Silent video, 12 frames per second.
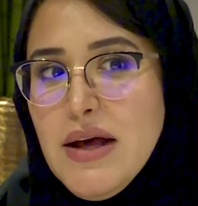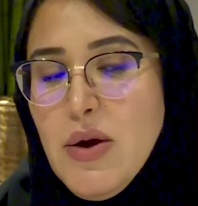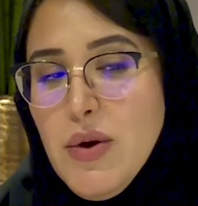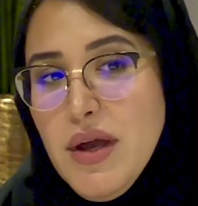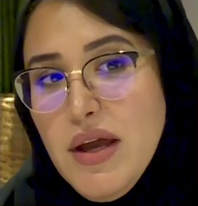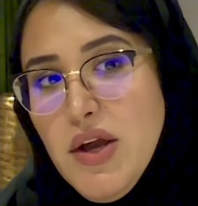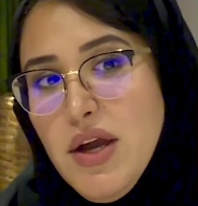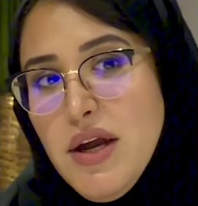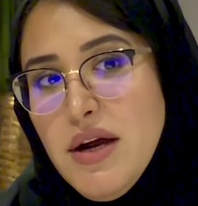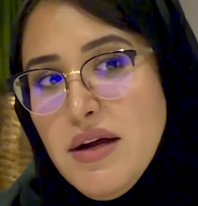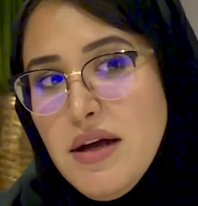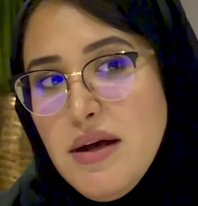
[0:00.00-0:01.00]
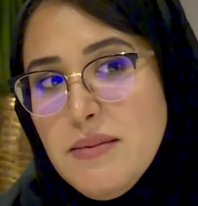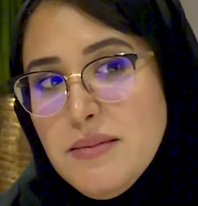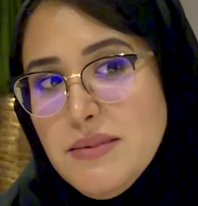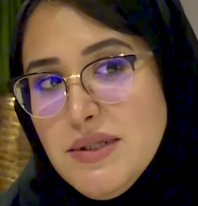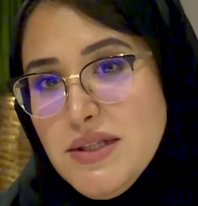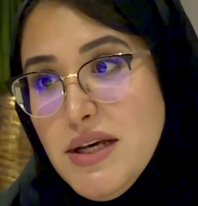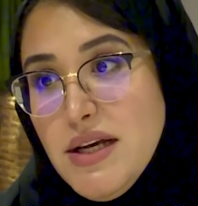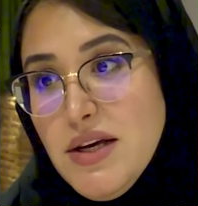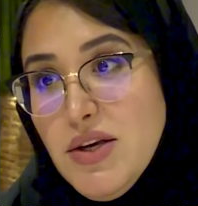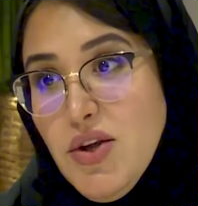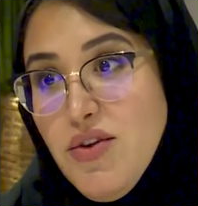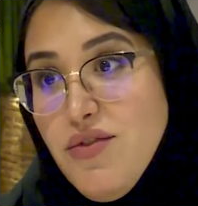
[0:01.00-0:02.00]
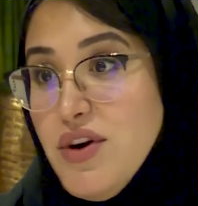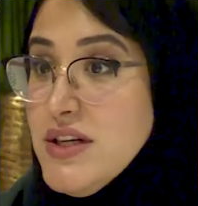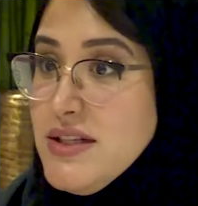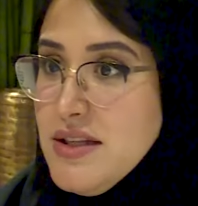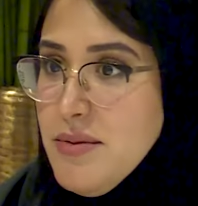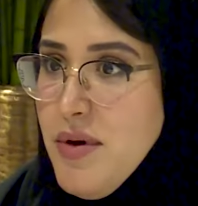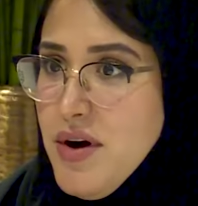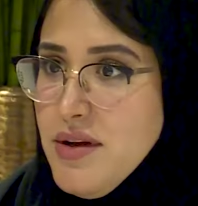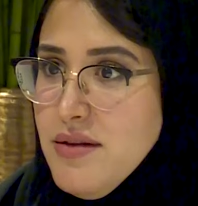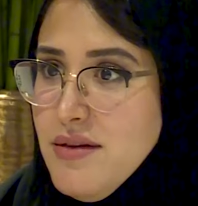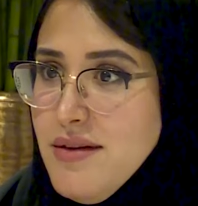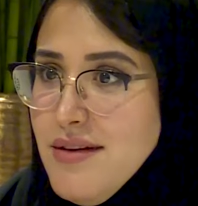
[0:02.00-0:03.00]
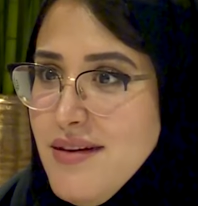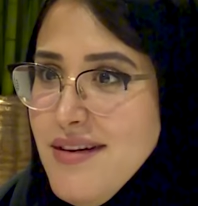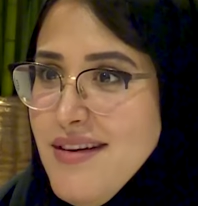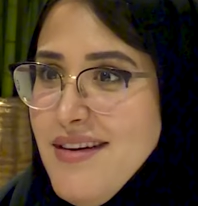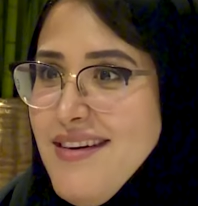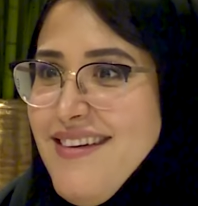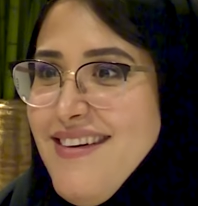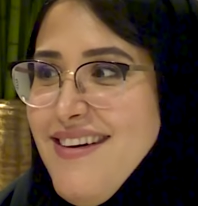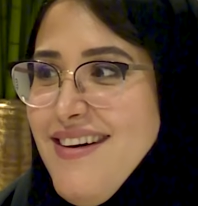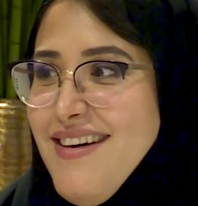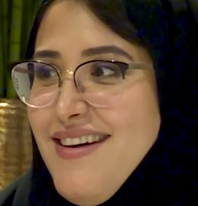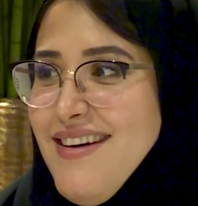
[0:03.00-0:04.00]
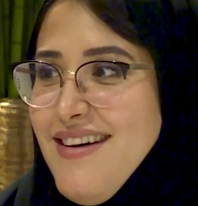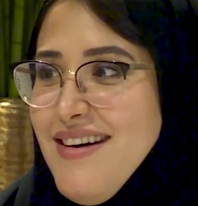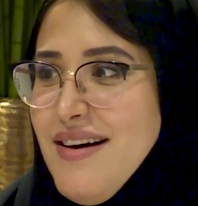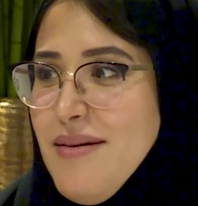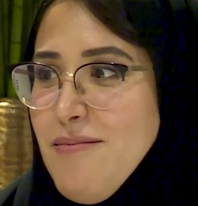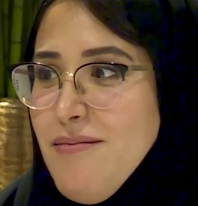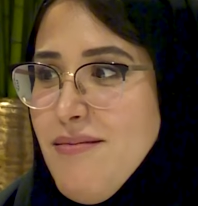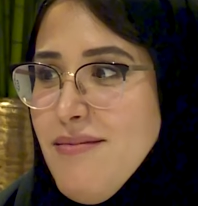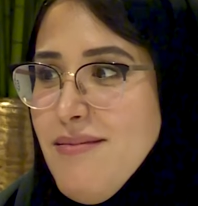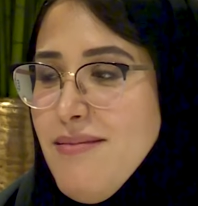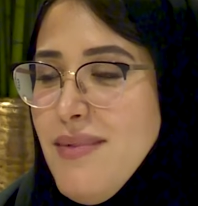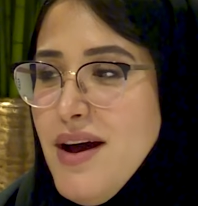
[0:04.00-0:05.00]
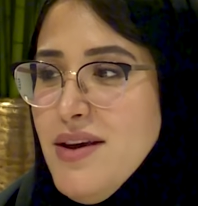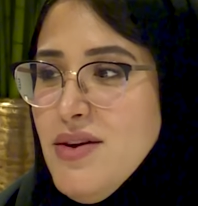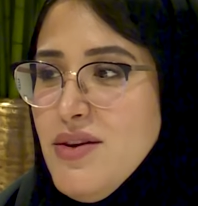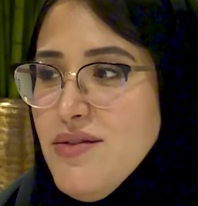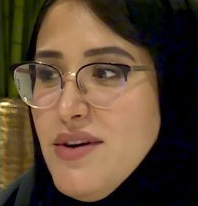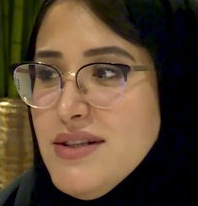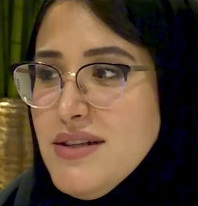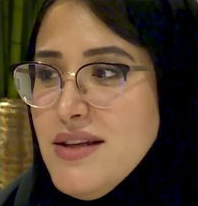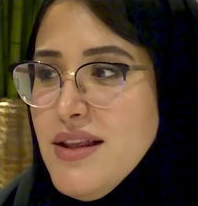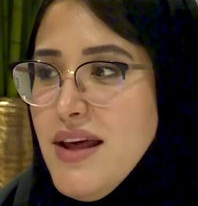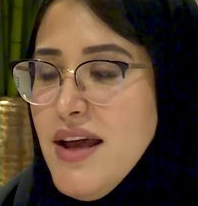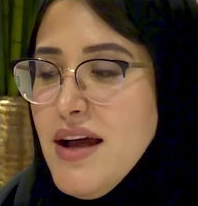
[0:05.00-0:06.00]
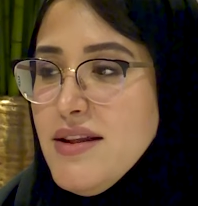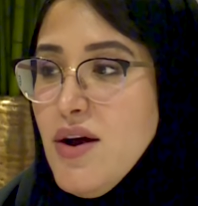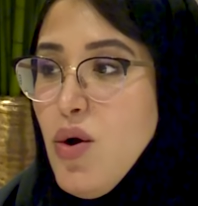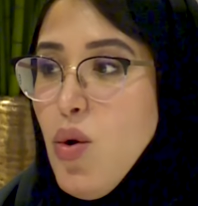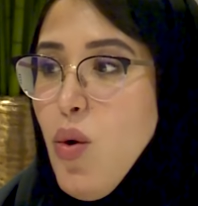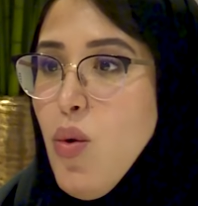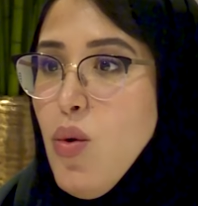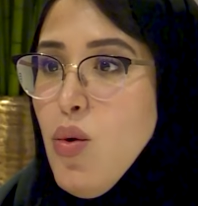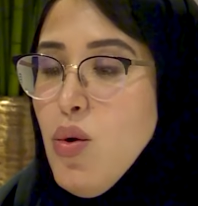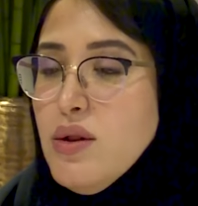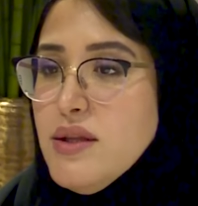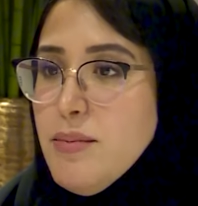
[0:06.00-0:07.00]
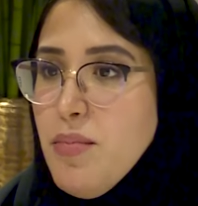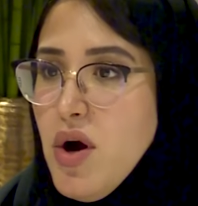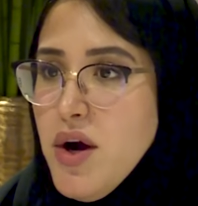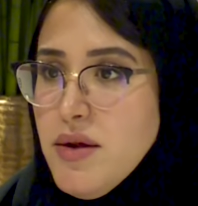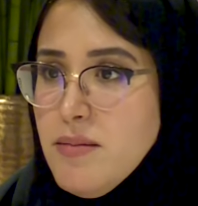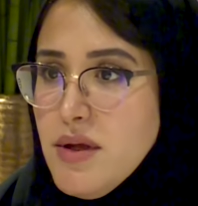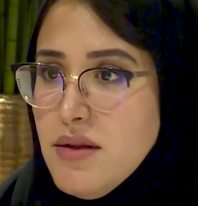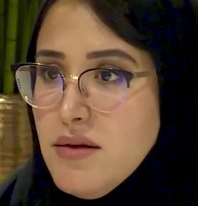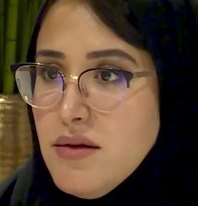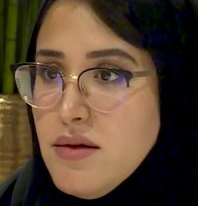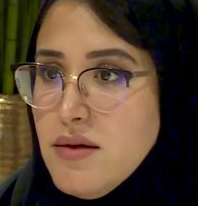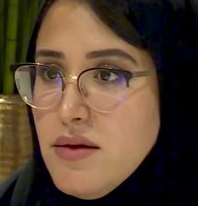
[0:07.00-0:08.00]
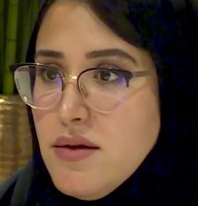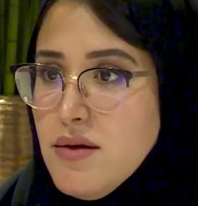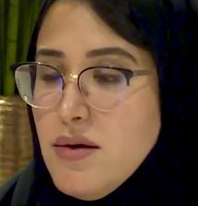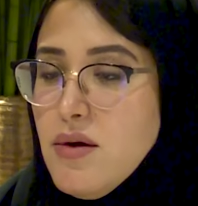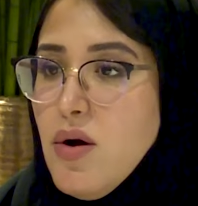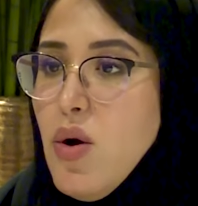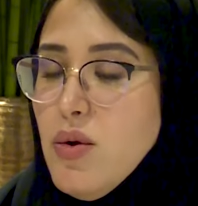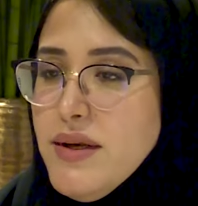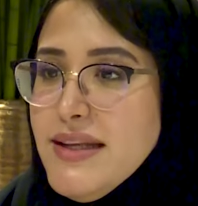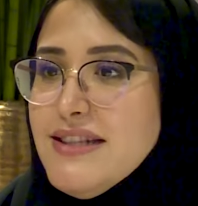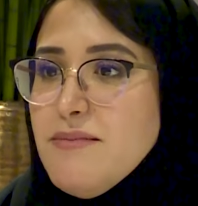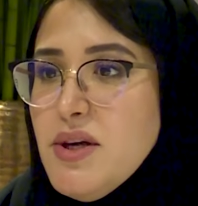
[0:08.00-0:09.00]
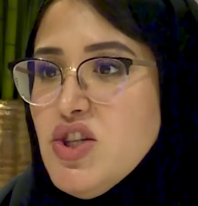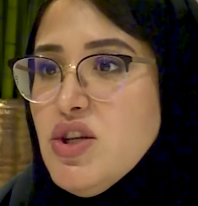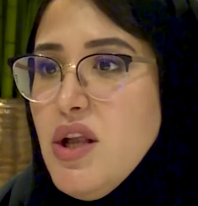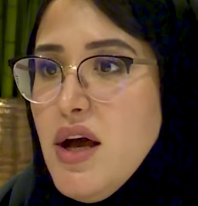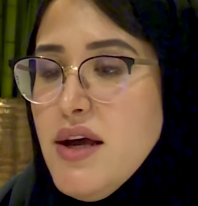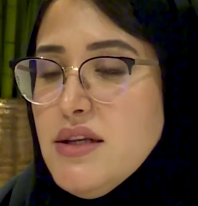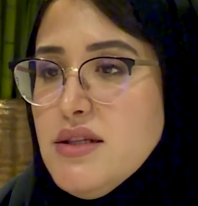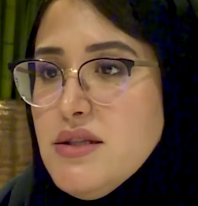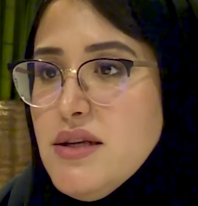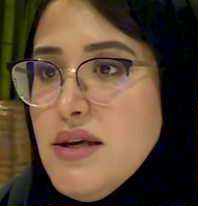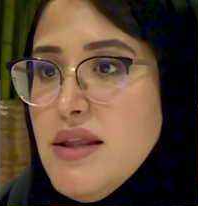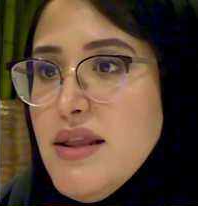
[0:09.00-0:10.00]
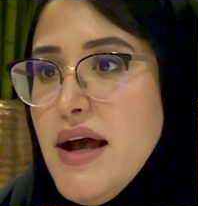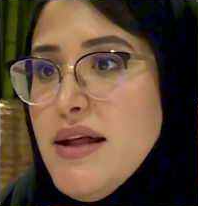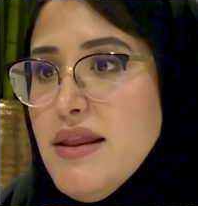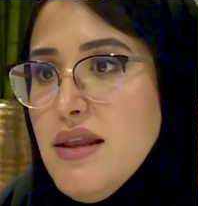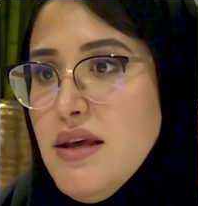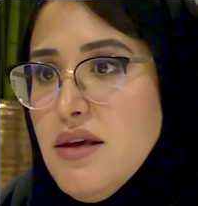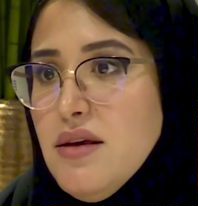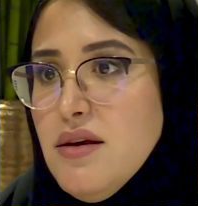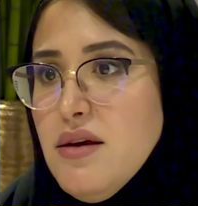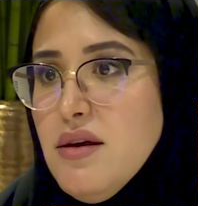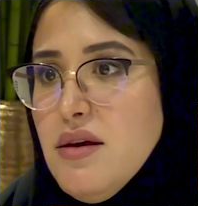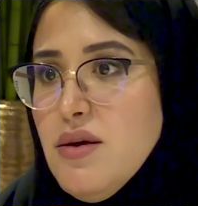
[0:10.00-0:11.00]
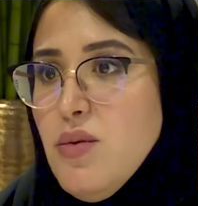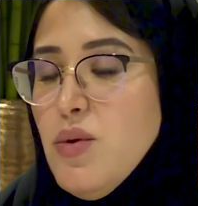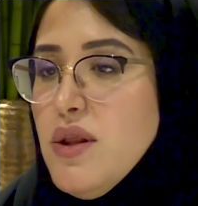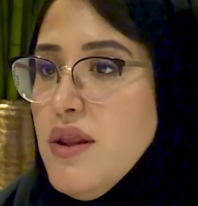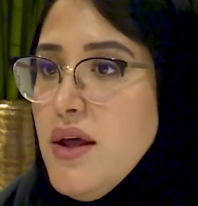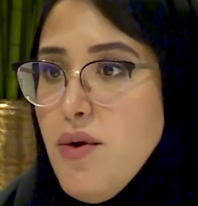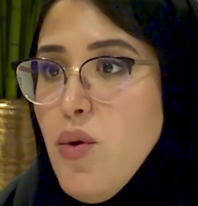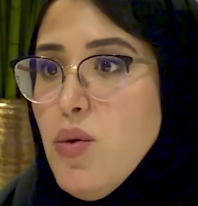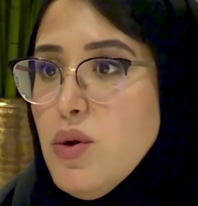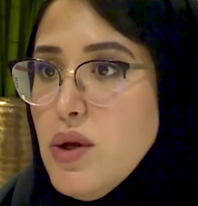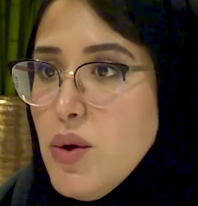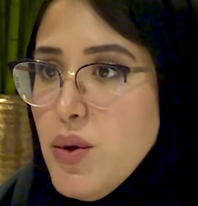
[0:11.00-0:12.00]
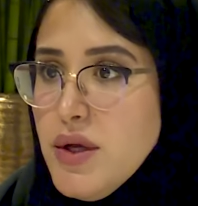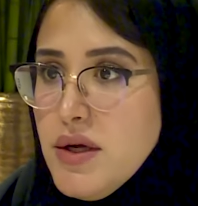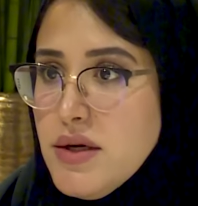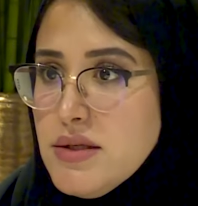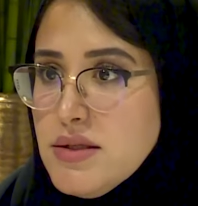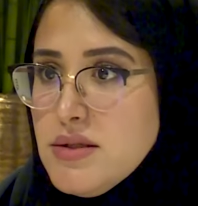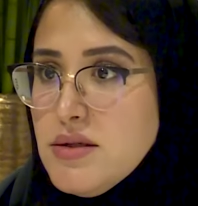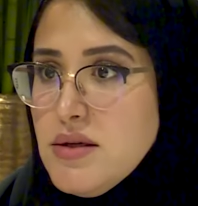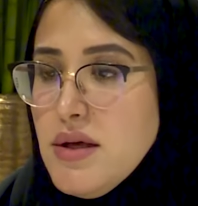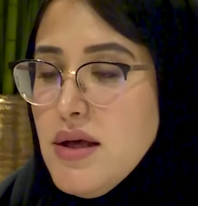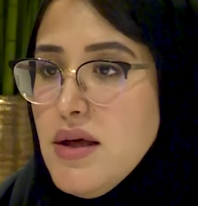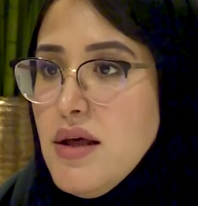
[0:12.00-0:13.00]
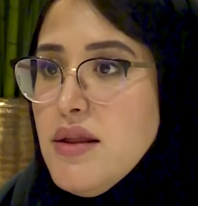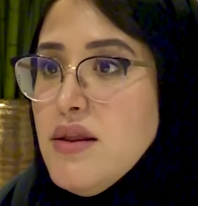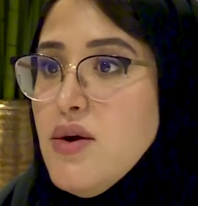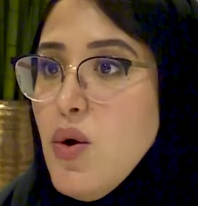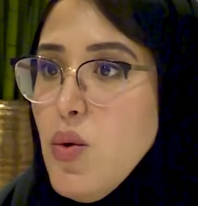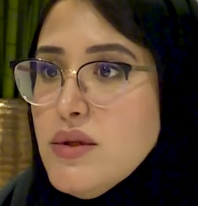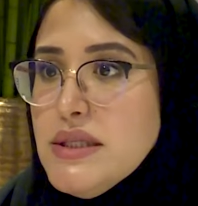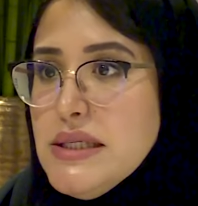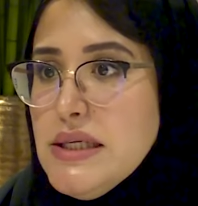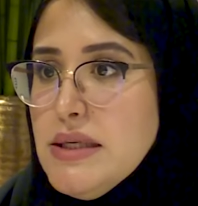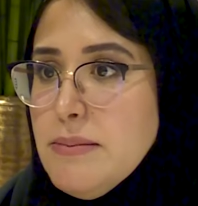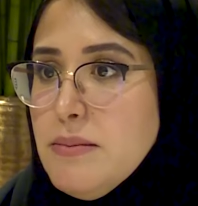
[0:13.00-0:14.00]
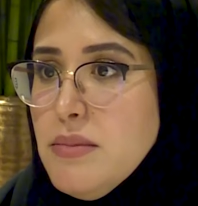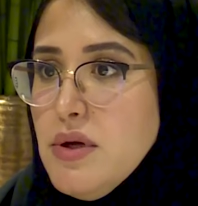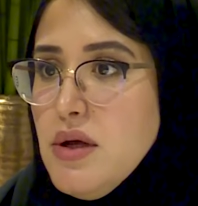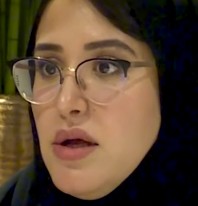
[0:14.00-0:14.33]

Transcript: Okay, here comes the university part. My university, they had a whole department only specialized in that thing with their own lawyers and their own team.